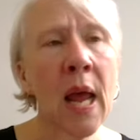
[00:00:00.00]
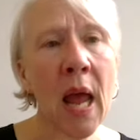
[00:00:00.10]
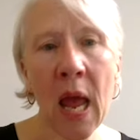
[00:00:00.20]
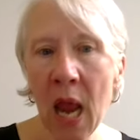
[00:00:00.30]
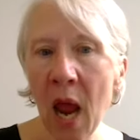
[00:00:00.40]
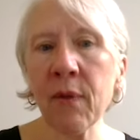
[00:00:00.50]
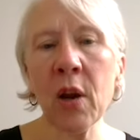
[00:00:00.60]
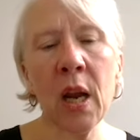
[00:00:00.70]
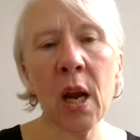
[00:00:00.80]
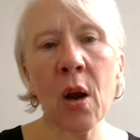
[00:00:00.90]
And
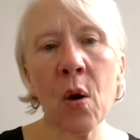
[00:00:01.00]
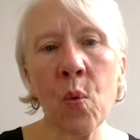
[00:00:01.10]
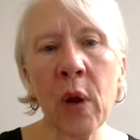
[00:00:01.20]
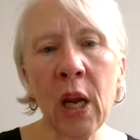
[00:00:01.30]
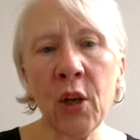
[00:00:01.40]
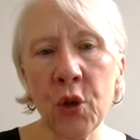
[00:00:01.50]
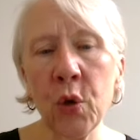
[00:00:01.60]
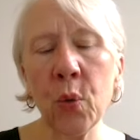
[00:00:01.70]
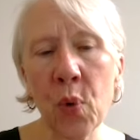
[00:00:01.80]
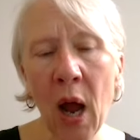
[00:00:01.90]
every year we
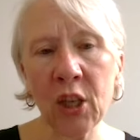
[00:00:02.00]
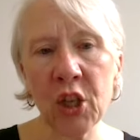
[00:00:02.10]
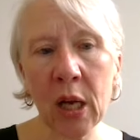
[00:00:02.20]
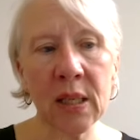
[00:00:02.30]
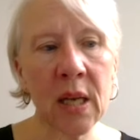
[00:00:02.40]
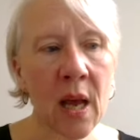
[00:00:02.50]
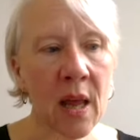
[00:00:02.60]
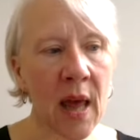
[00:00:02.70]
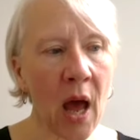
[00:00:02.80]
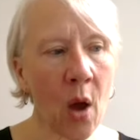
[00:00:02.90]
do projects
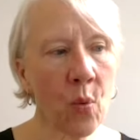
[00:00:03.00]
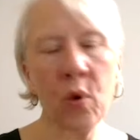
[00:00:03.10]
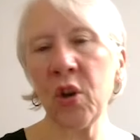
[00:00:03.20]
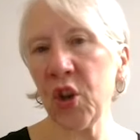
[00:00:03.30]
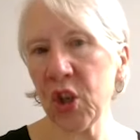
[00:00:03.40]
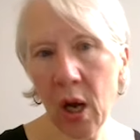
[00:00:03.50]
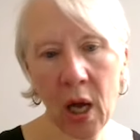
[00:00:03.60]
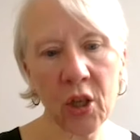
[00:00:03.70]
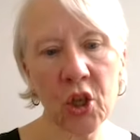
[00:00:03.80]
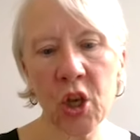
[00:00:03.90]
that would
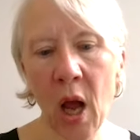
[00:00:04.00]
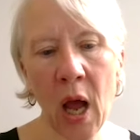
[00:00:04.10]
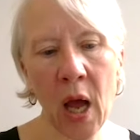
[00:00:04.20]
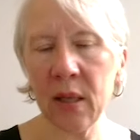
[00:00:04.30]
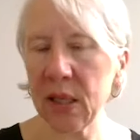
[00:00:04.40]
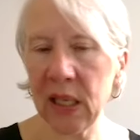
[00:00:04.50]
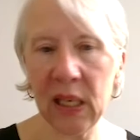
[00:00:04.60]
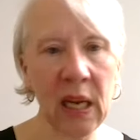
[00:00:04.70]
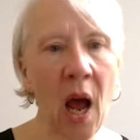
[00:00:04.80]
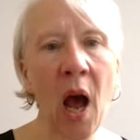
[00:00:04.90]
touch on
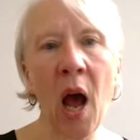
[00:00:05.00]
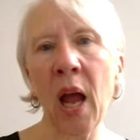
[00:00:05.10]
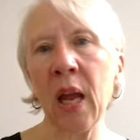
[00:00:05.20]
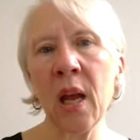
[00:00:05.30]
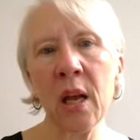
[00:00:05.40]
DEI,